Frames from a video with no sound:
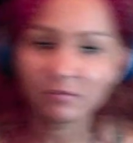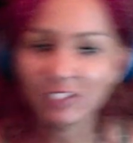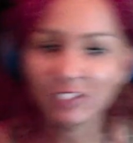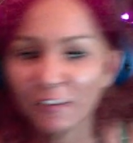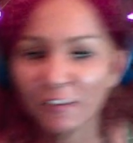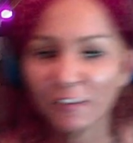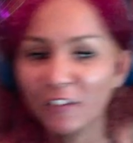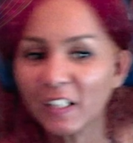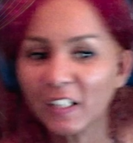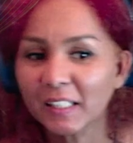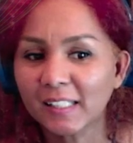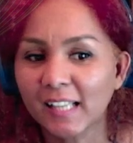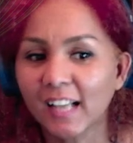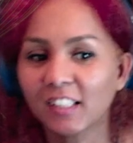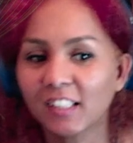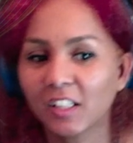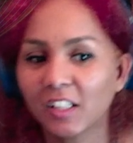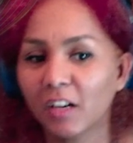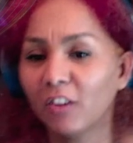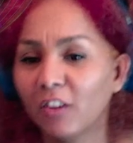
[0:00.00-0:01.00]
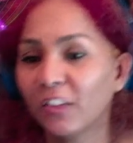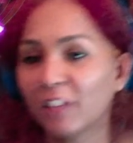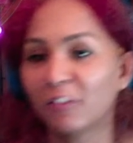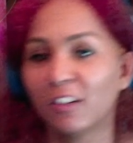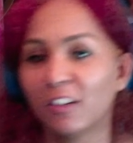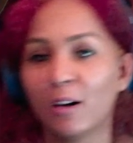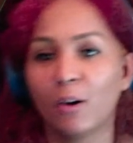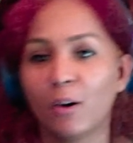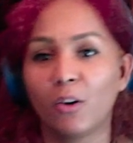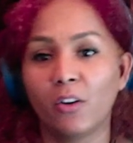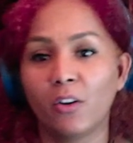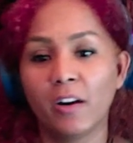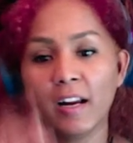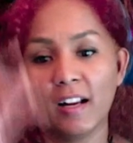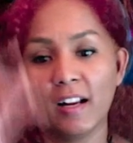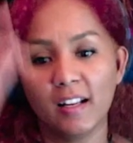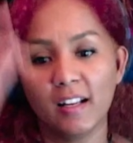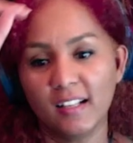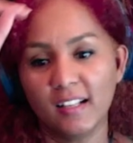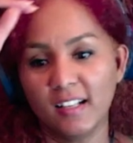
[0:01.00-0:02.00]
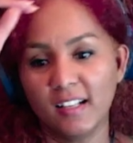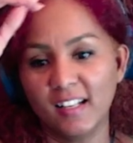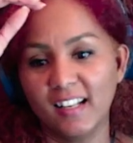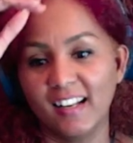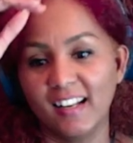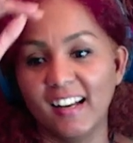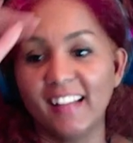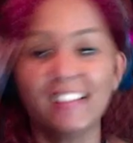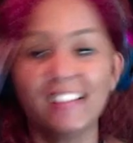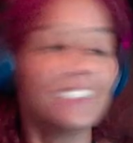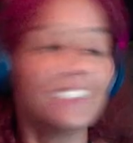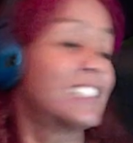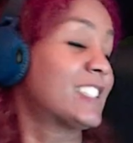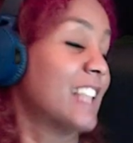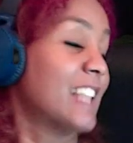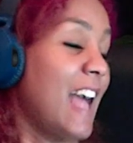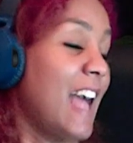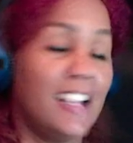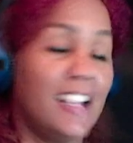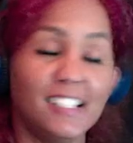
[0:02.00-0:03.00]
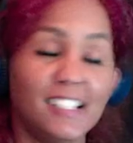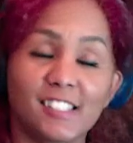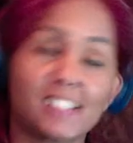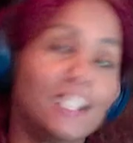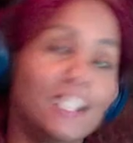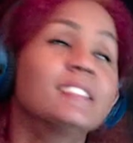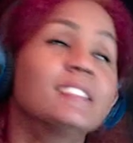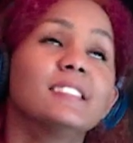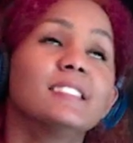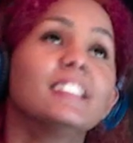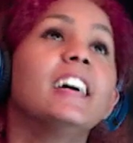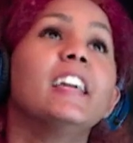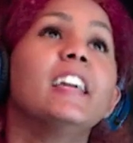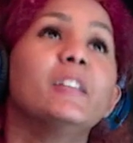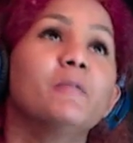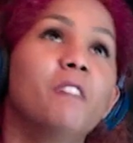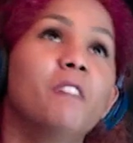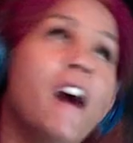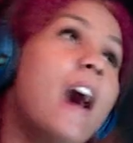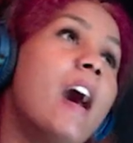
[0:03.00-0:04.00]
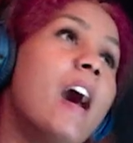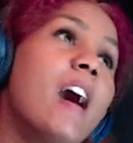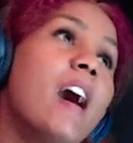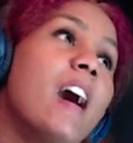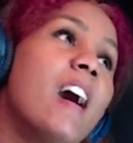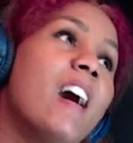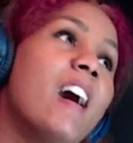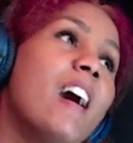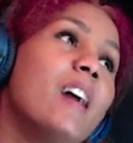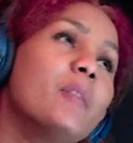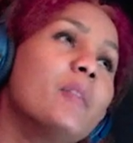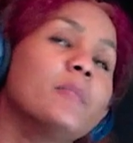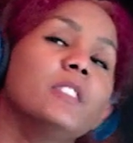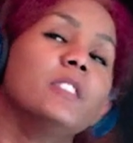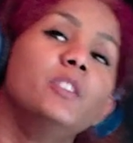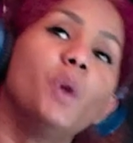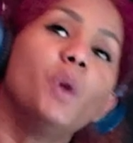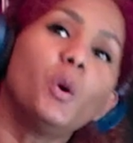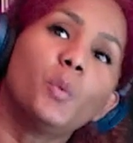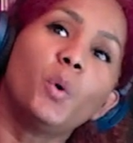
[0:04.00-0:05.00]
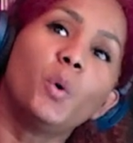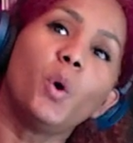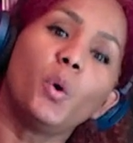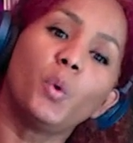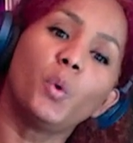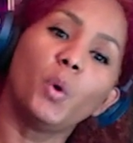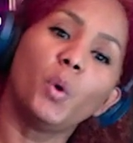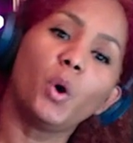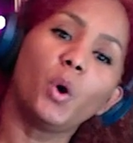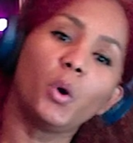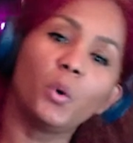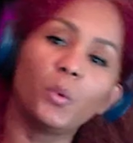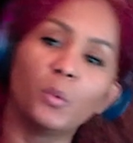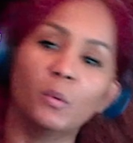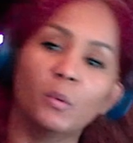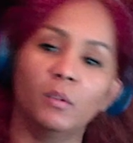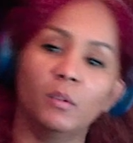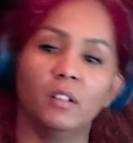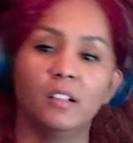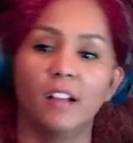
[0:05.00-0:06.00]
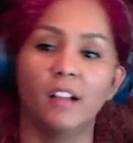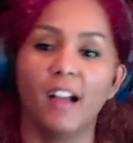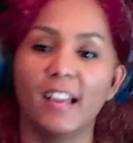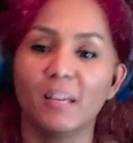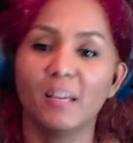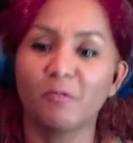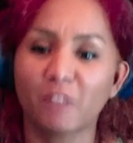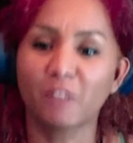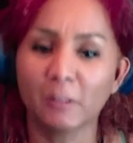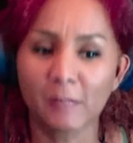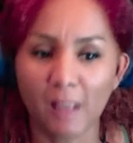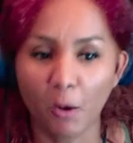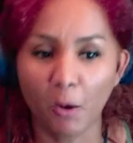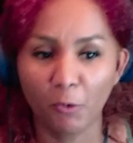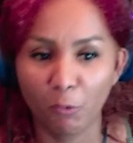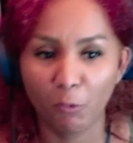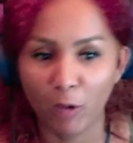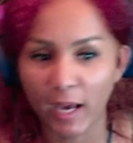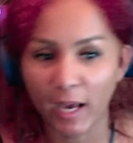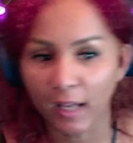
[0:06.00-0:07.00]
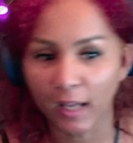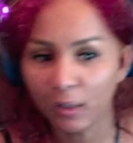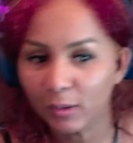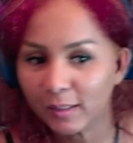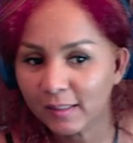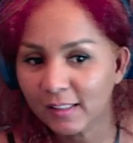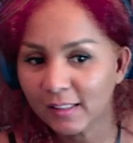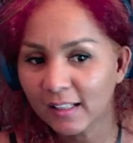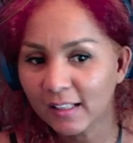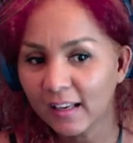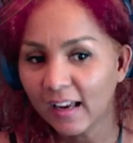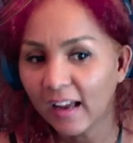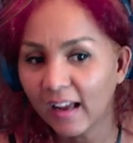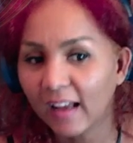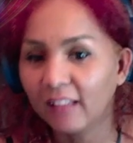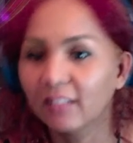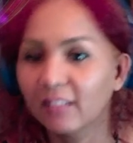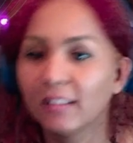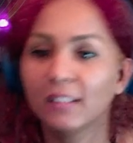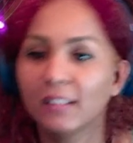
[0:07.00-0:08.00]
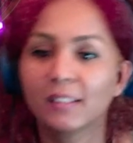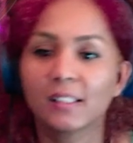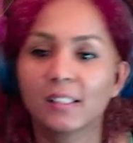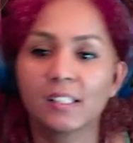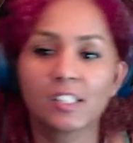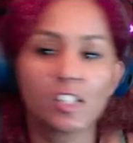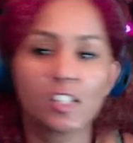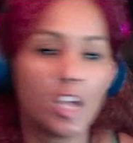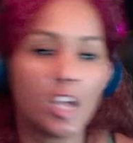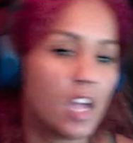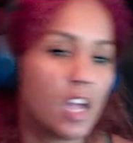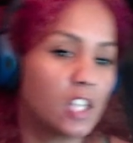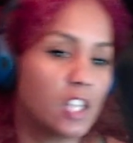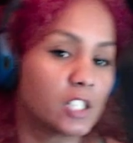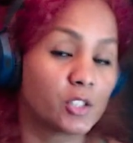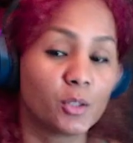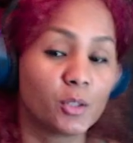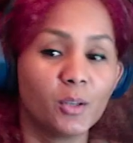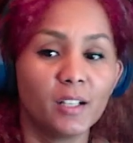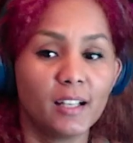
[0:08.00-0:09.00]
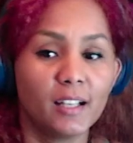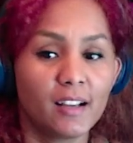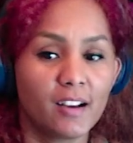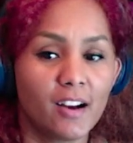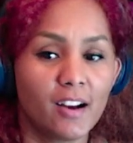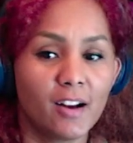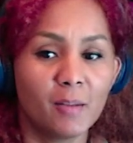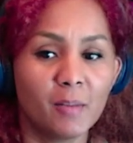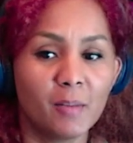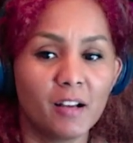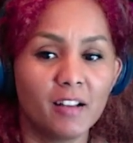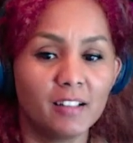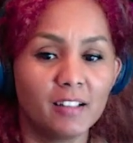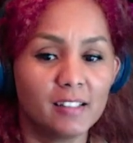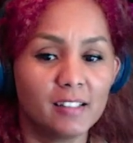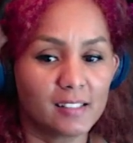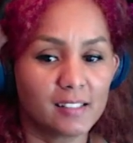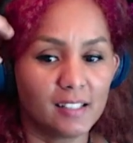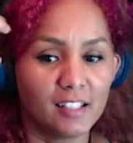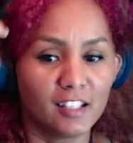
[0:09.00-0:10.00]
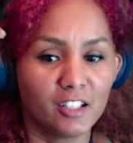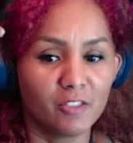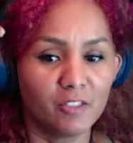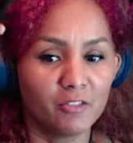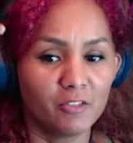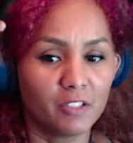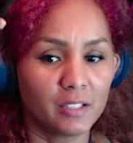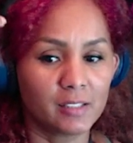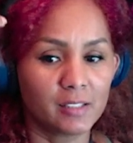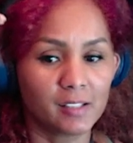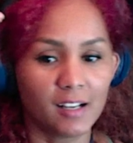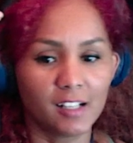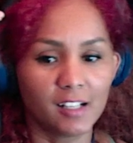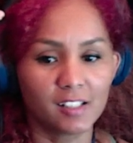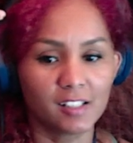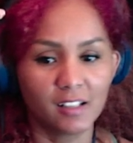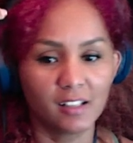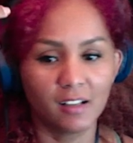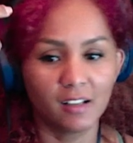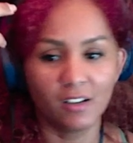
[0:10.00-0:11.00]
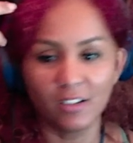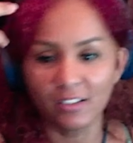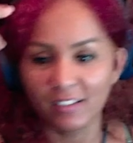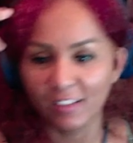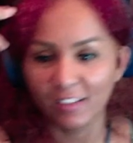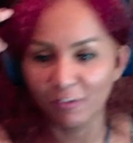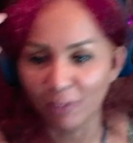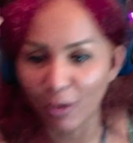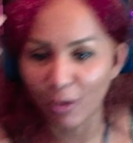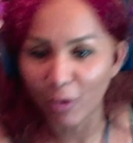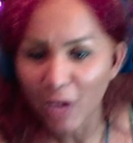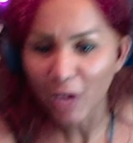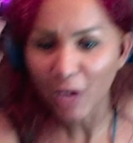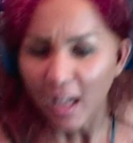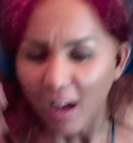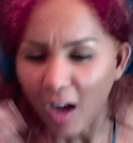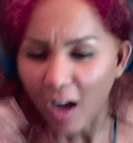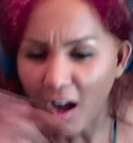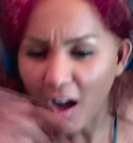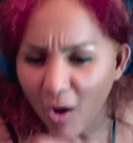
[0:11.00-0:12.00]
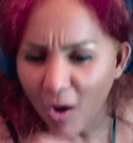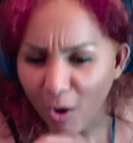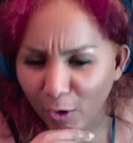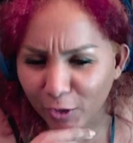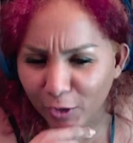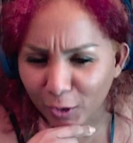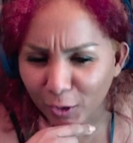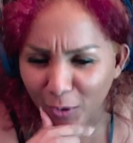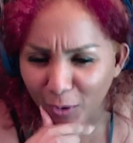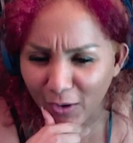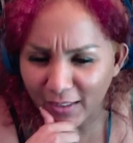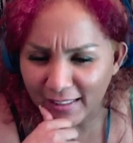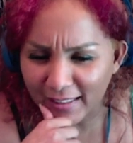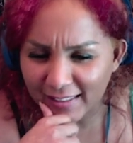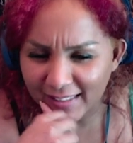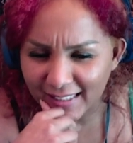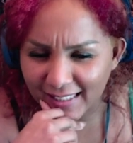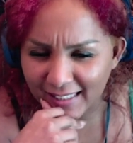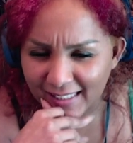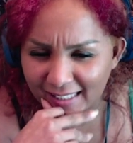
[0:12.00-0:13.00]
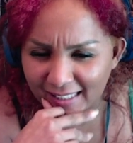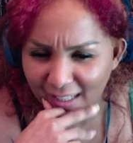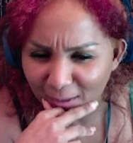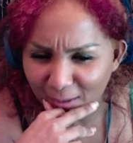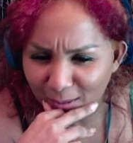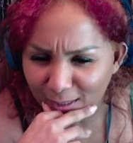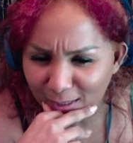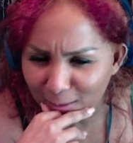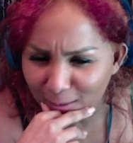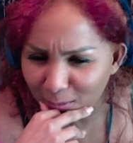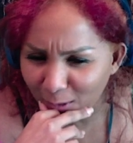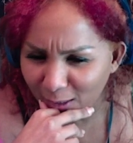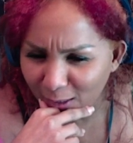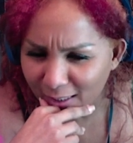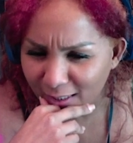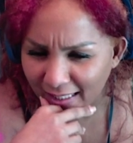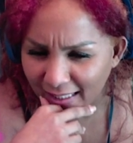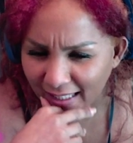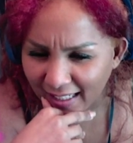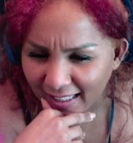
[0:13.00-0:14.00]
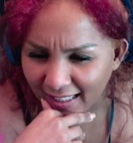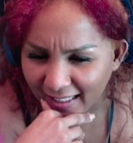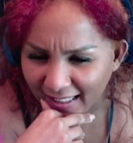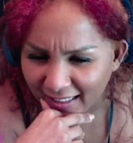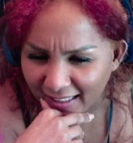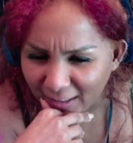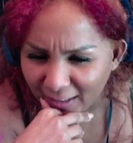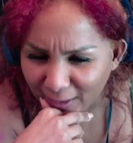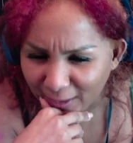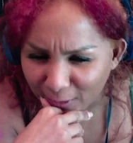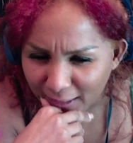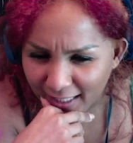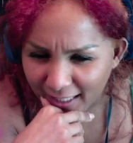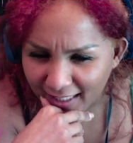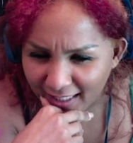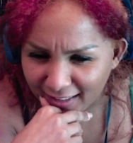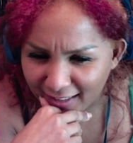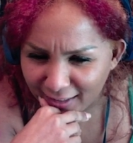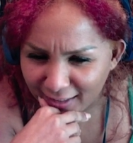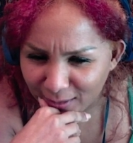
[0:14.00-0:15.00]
Versace on the Floor. And it's a Sunday vibe. Yoo-hoo-hoo! I am from South Wales. And this is Zoila Garman singing Versace on the Floor. Oh, you honestly sound so much like a radio